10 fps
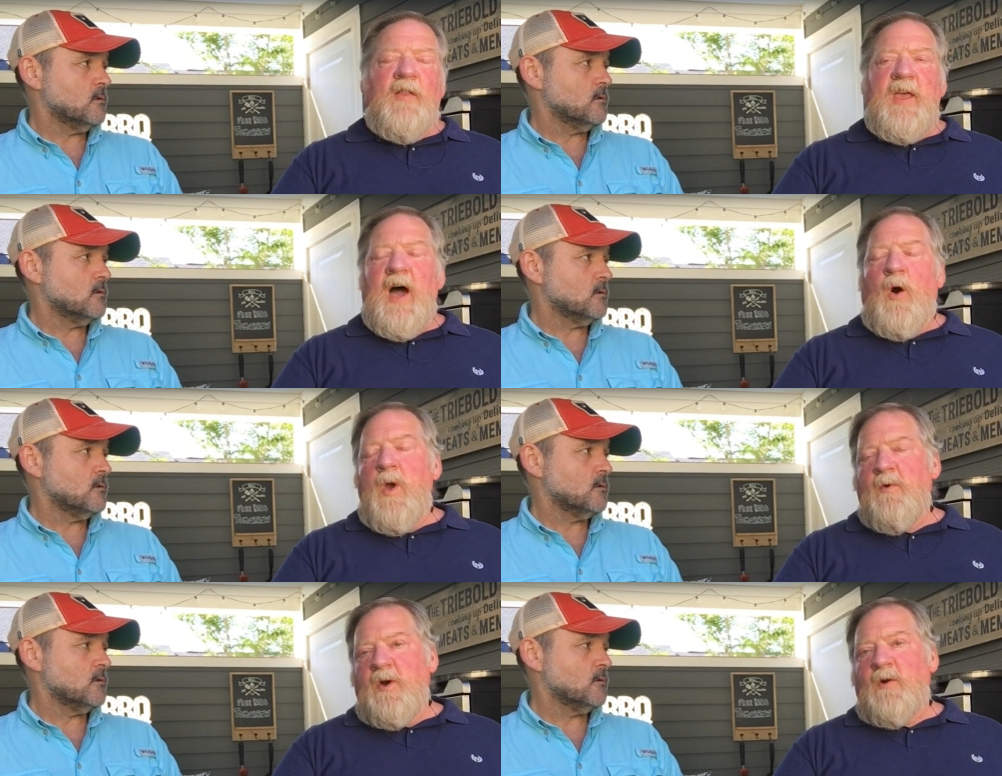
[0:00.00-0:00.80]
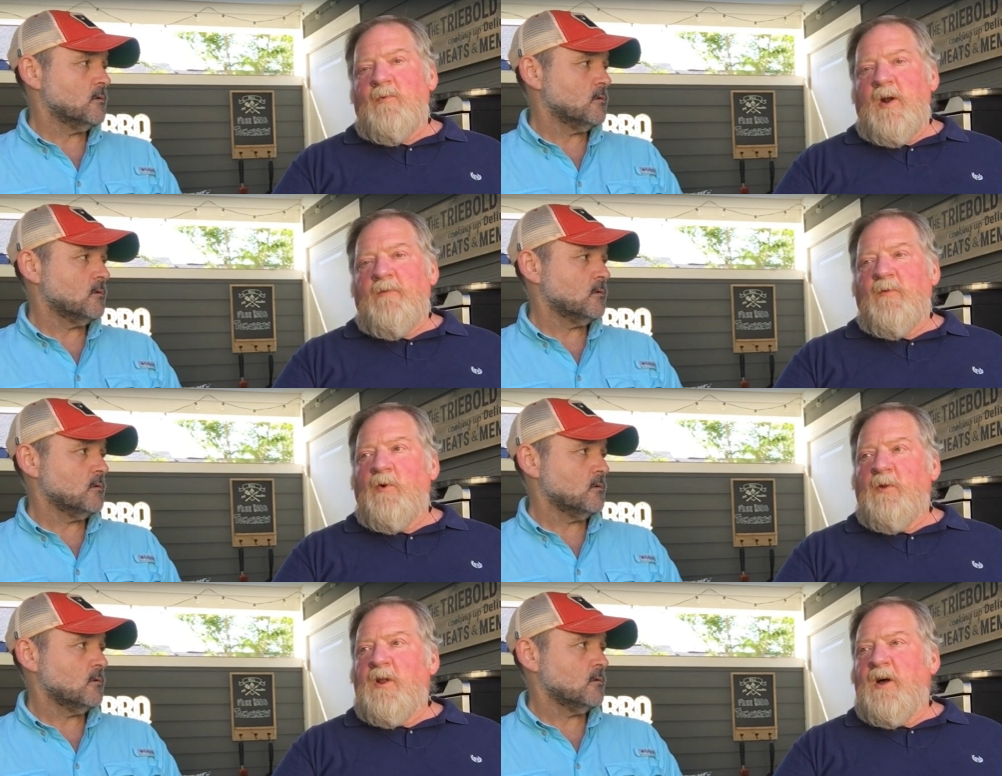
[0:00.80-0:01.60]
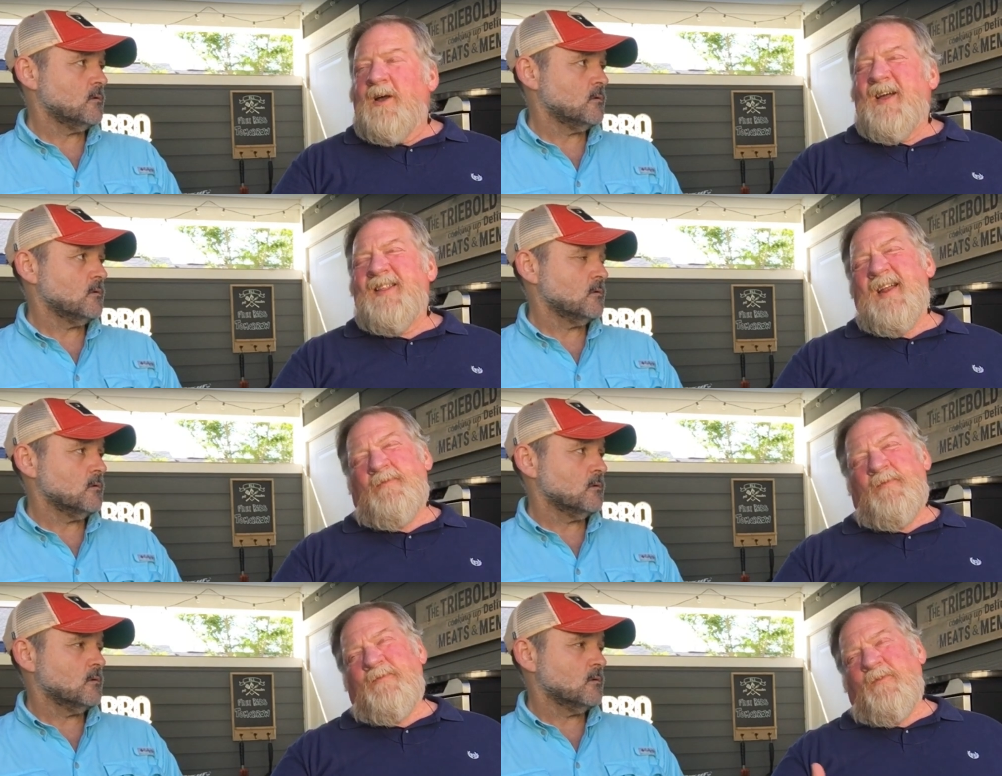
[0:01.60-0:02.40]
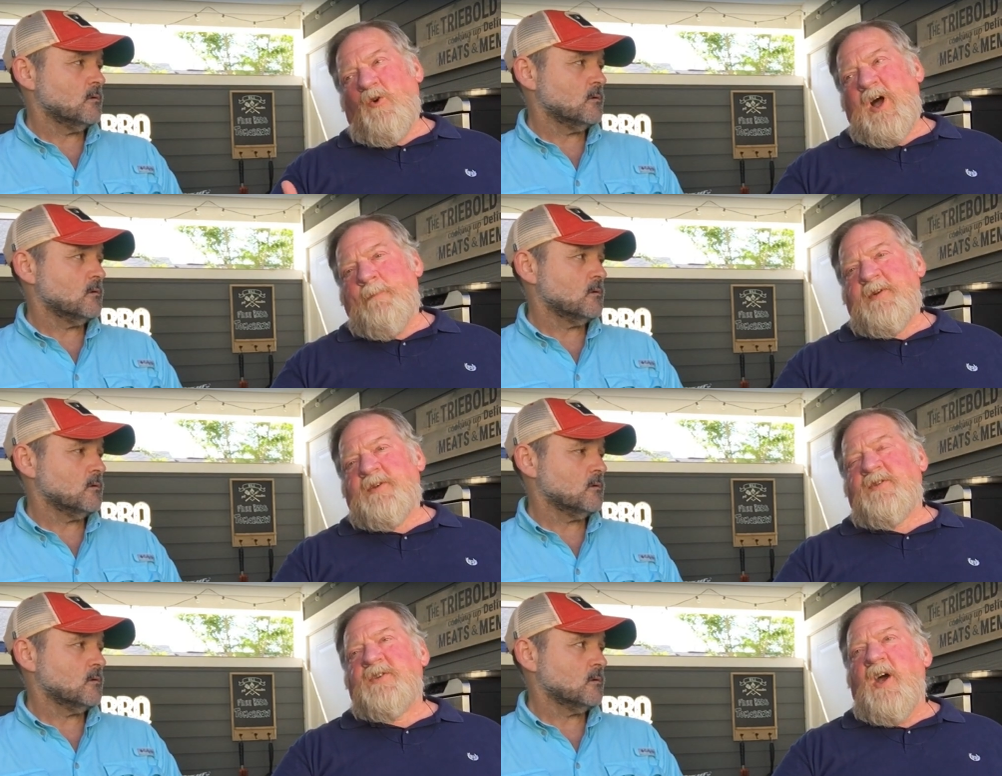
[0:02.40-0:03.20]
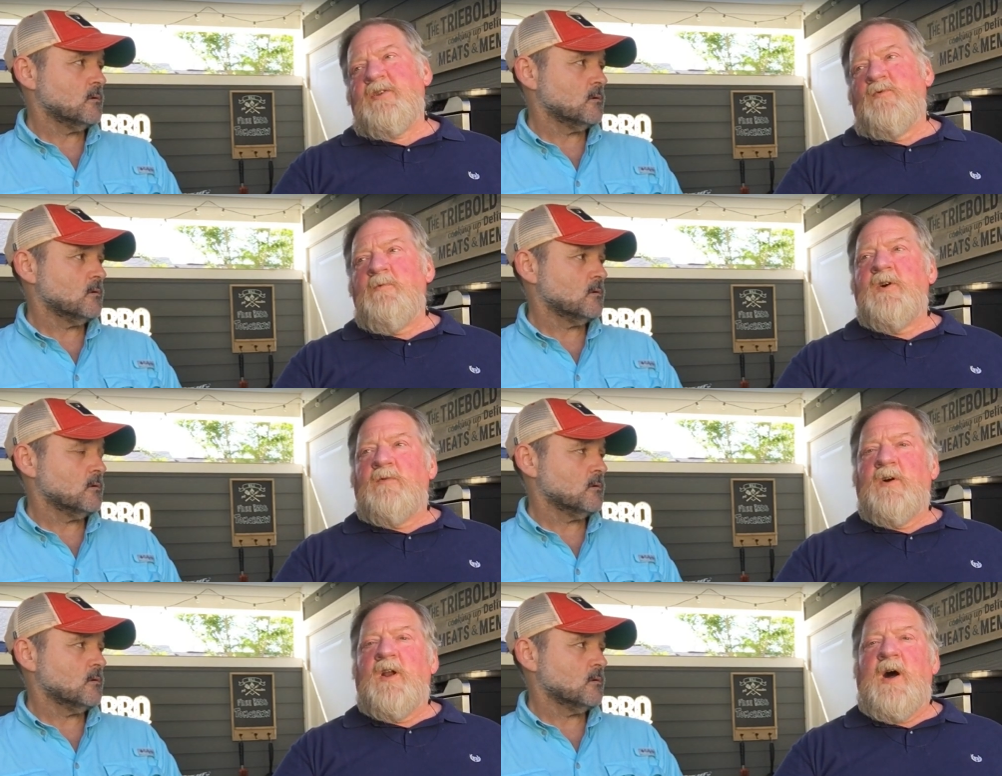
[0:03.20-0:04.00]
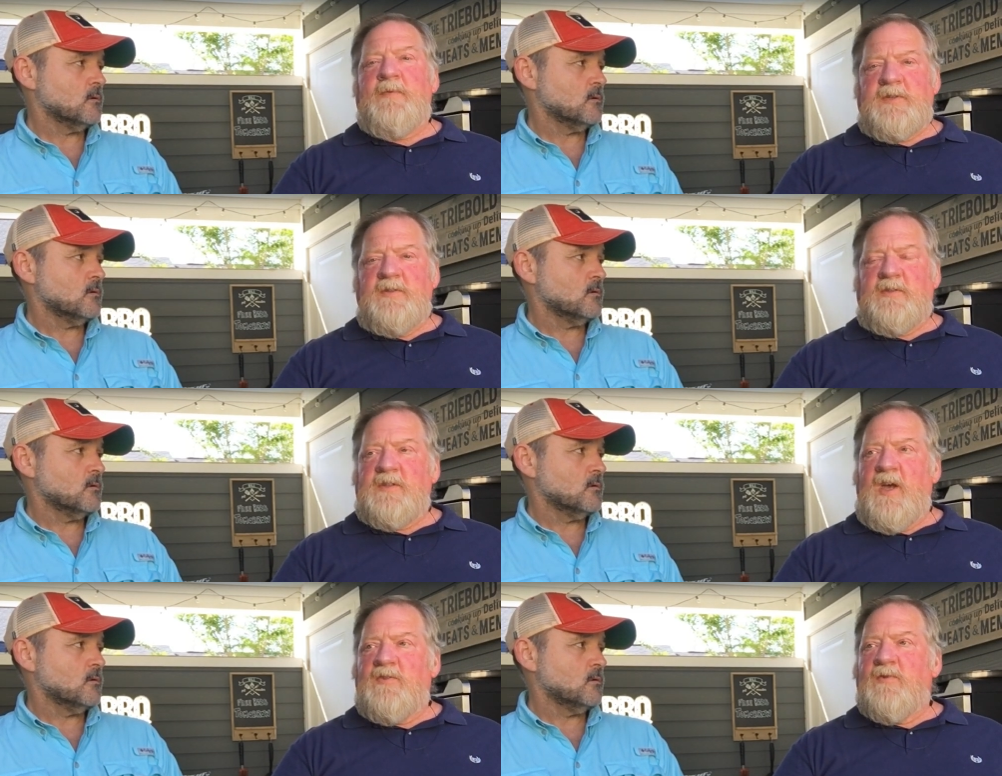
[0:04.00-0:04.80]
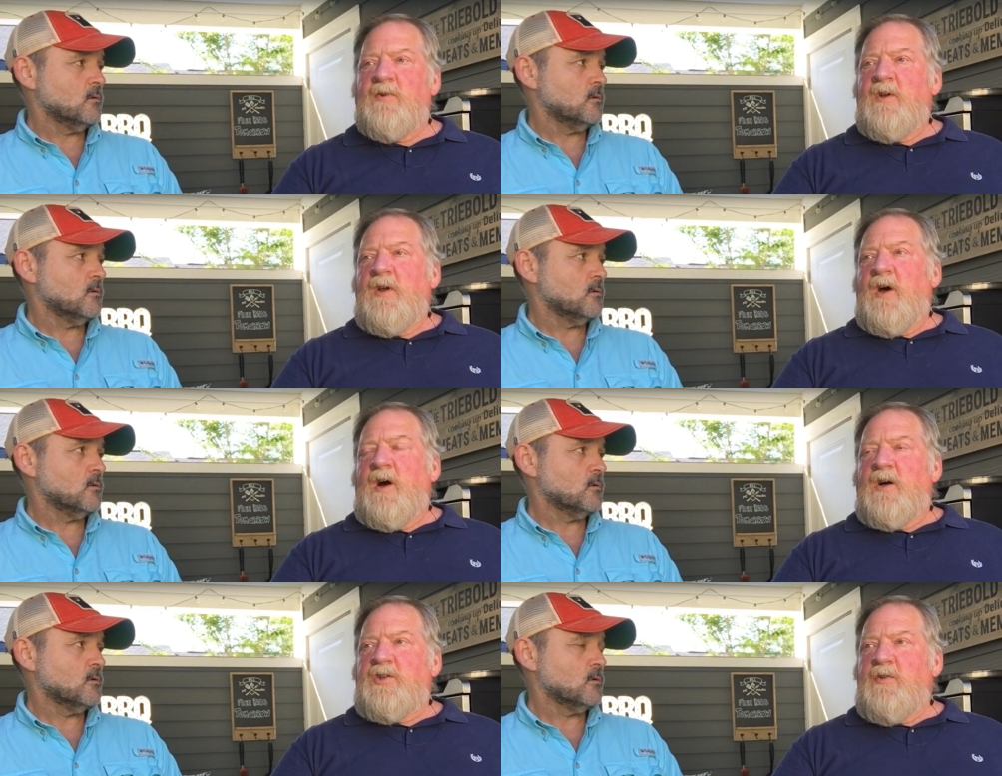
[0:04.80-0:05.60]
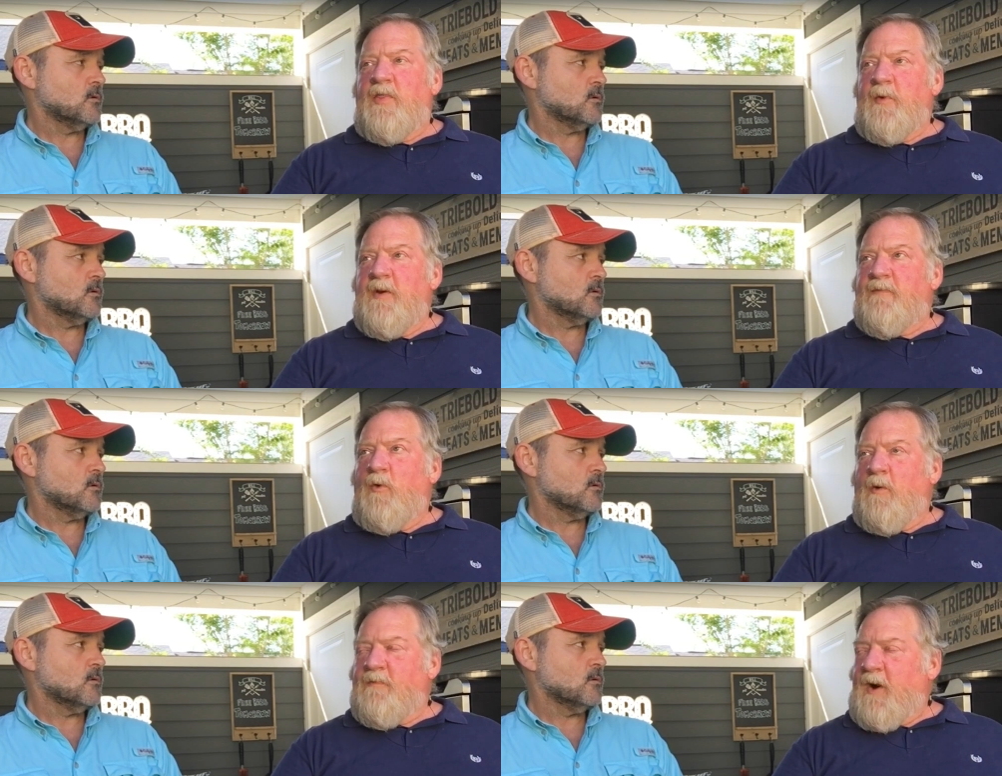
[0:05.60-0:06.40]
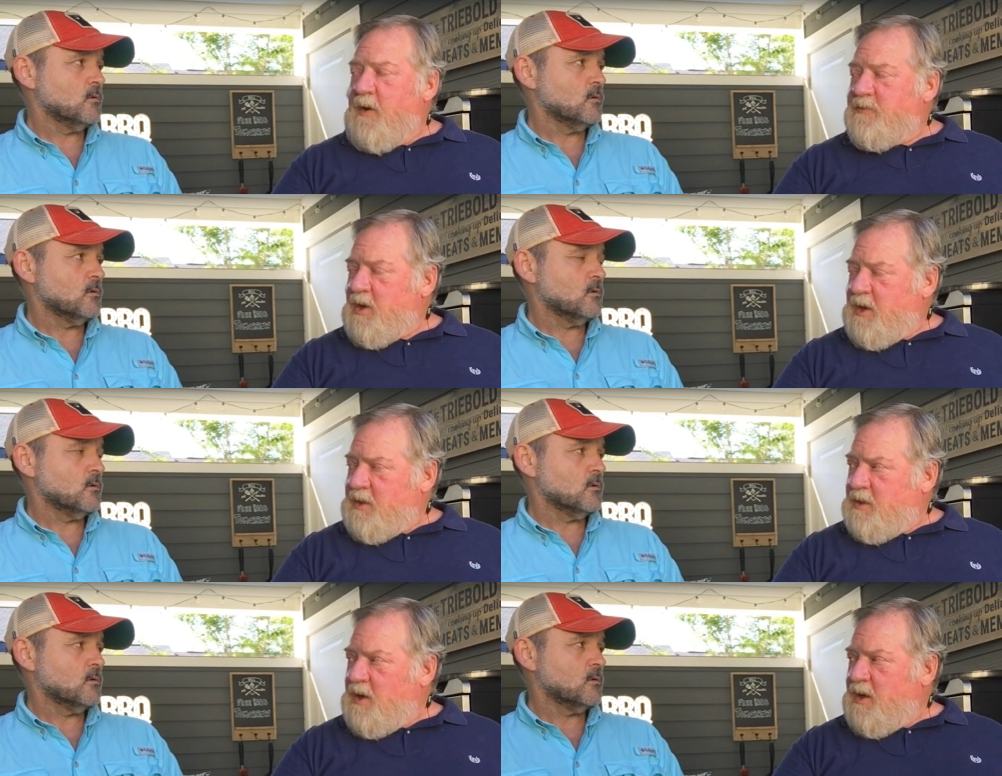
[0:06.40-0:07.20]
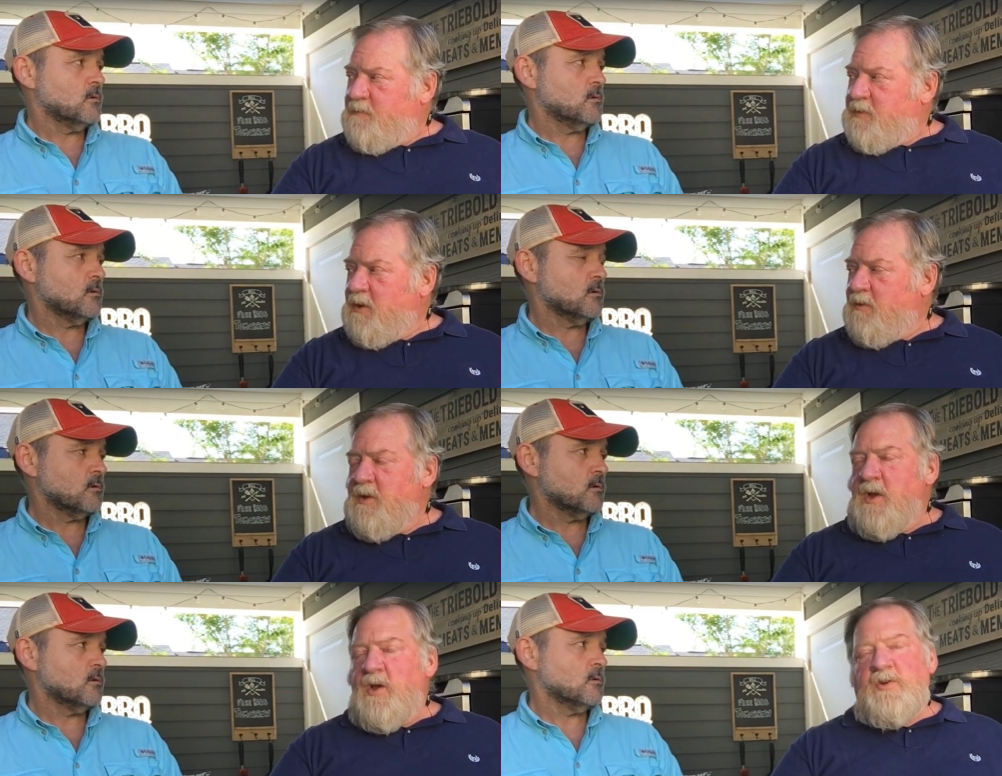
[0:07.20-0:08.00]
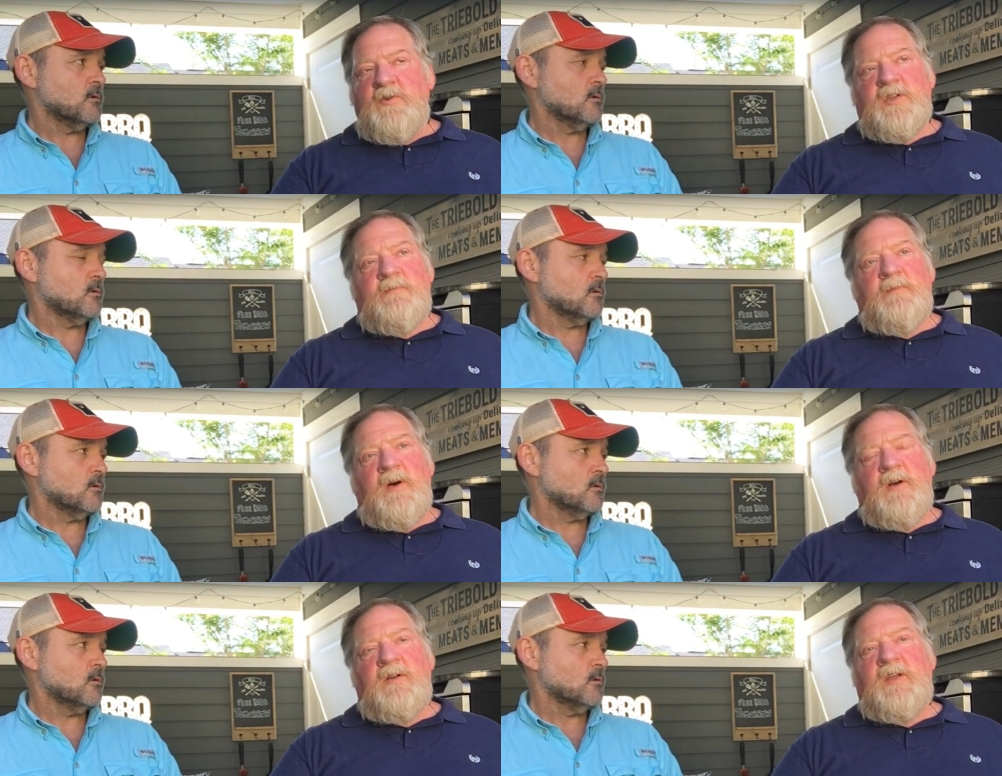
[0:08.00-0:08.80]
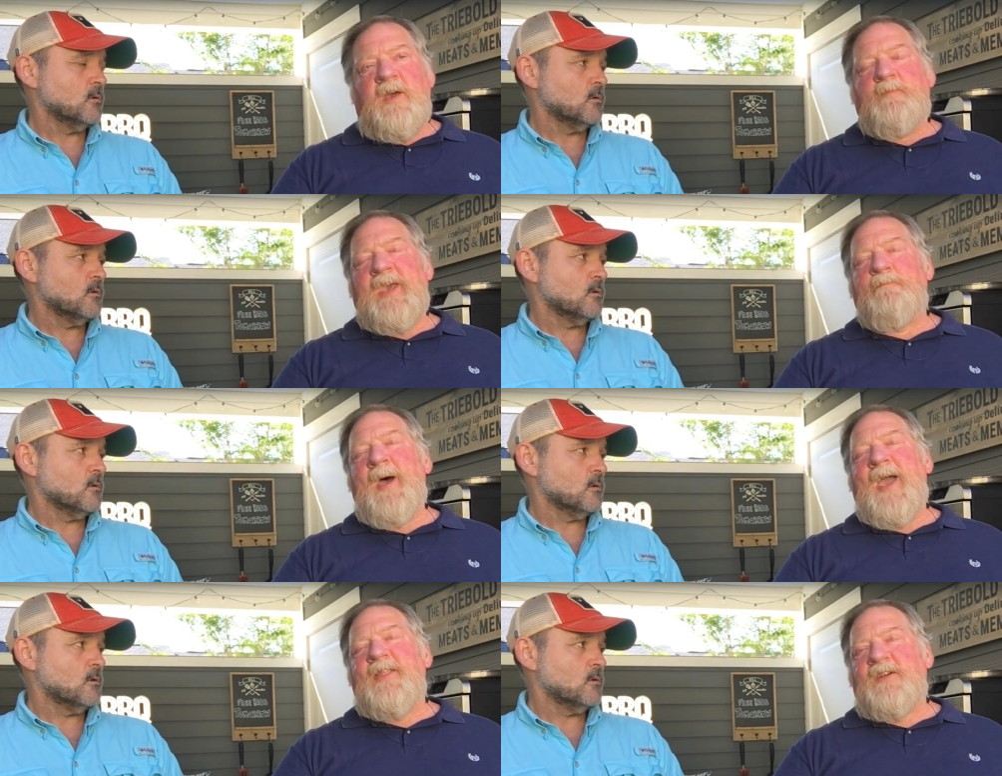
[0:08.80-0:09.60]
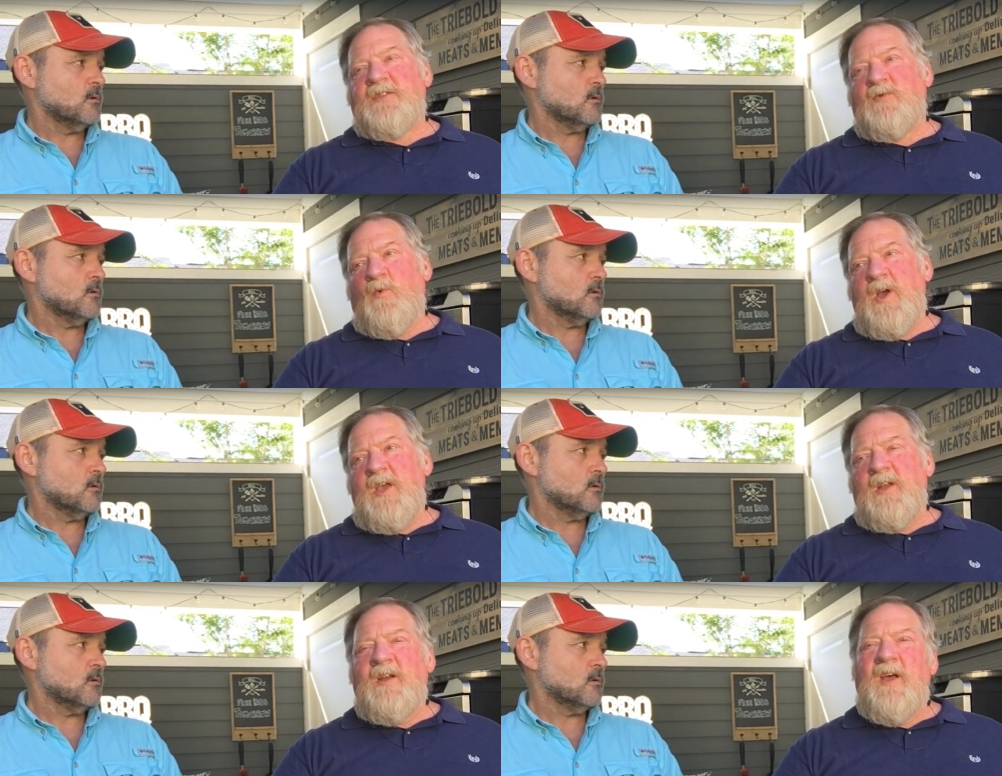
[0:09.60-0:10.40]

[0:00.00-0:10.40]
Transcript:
Speaker 1: the out. We were going to run a full, not a full competition schedule. We were going to run a competition schedule, do 3, 4, 5, try to, you know, do some get back into the swing